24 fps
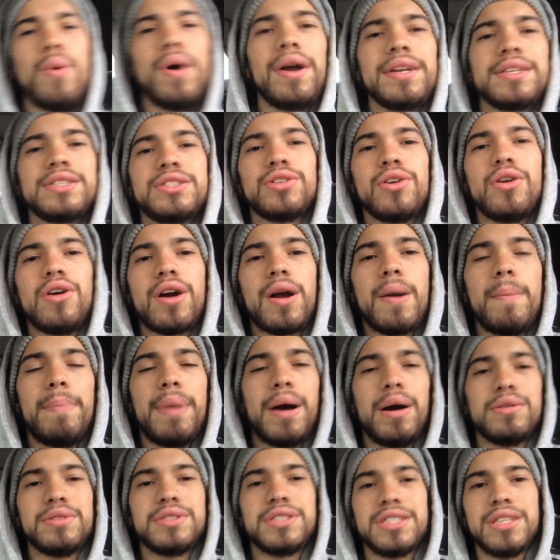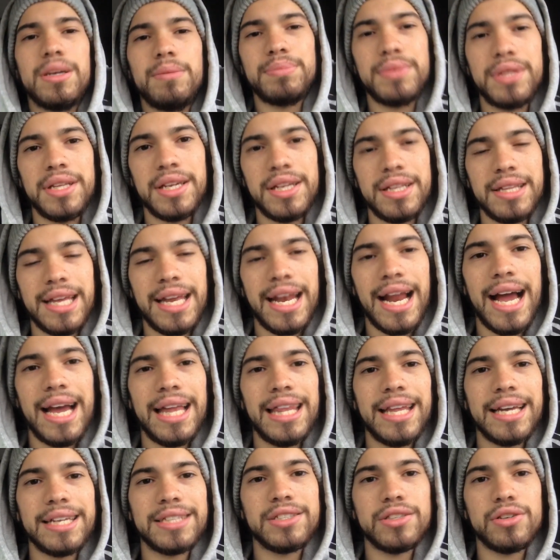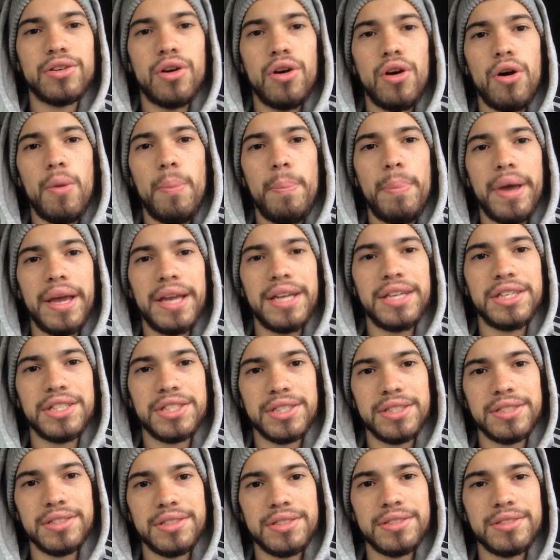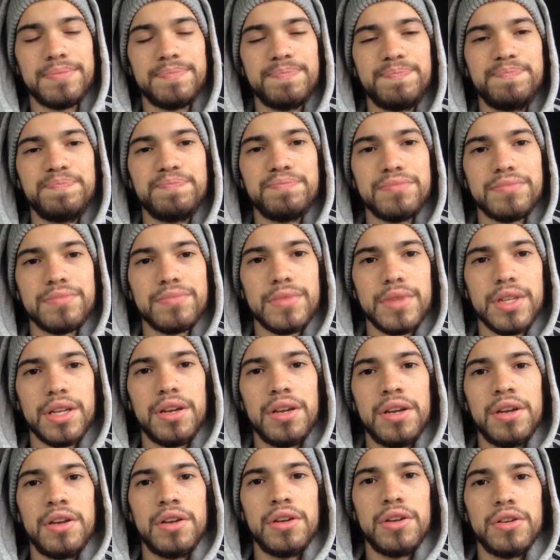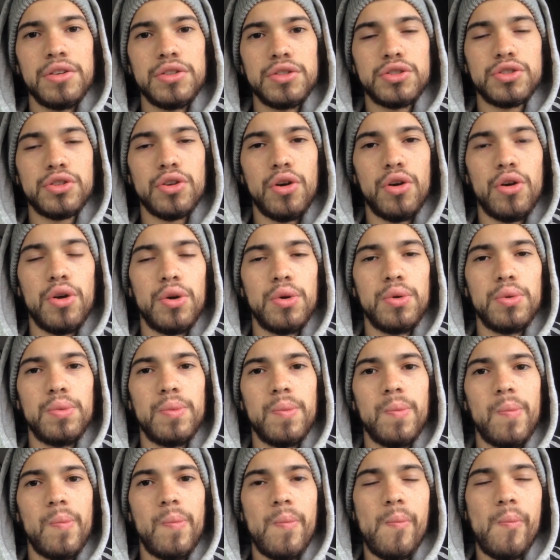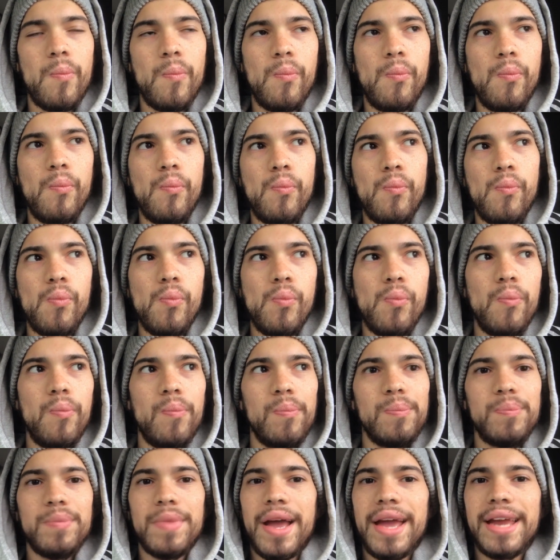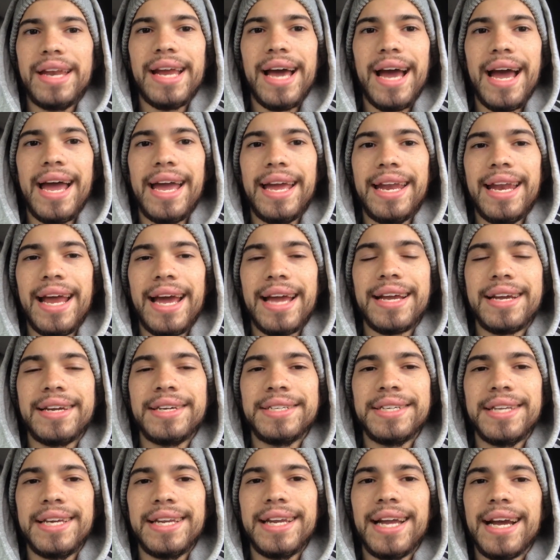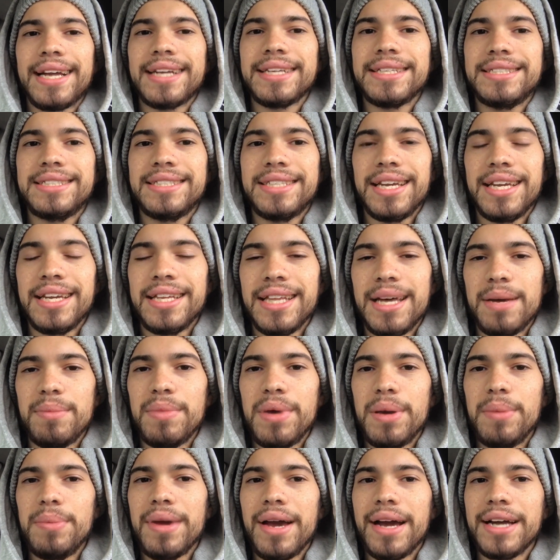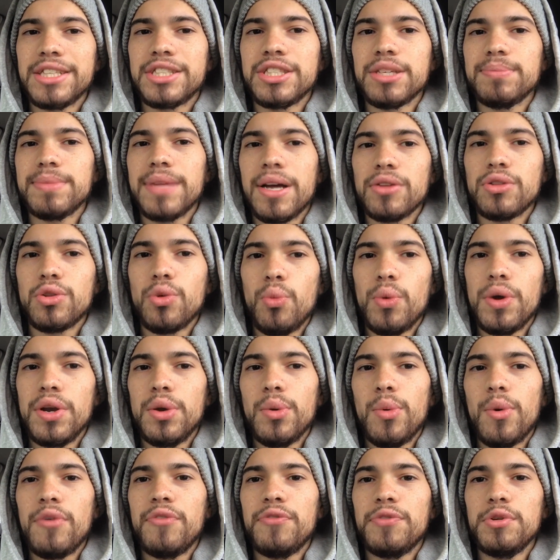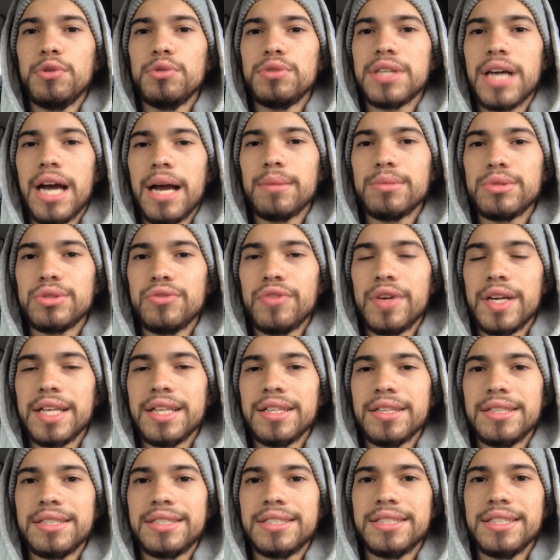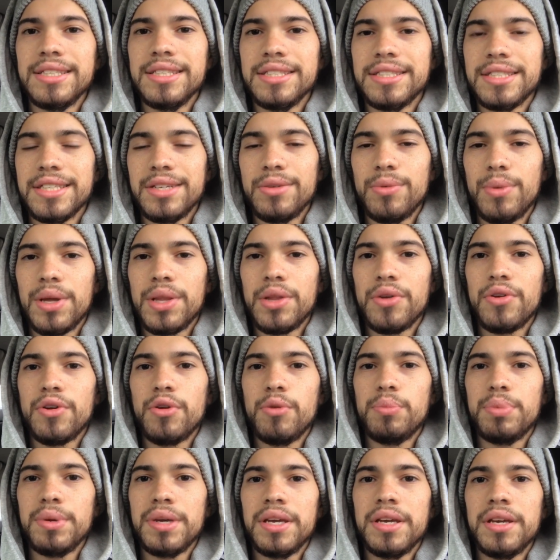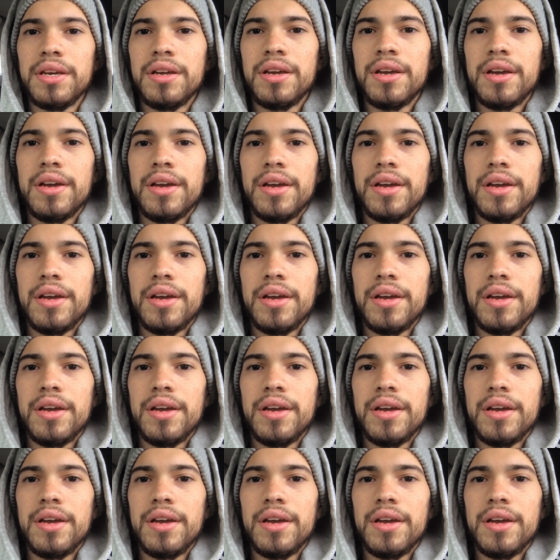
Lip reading: want to talk about something that I like to call patience. So, and I could say that maybe I jumped out the window a few times already this season, whether it'll be